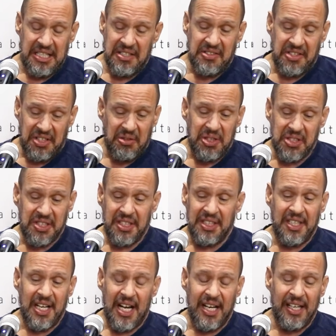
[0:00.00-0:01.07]

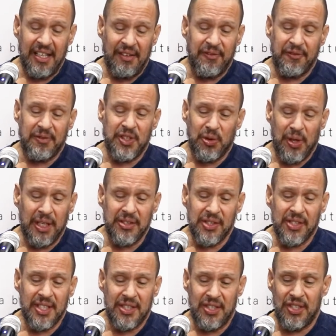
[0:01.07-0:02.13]
seriously, if
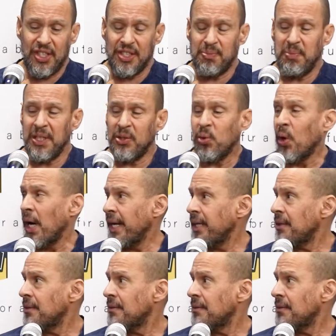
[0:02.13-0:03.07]
directors could just be quiet,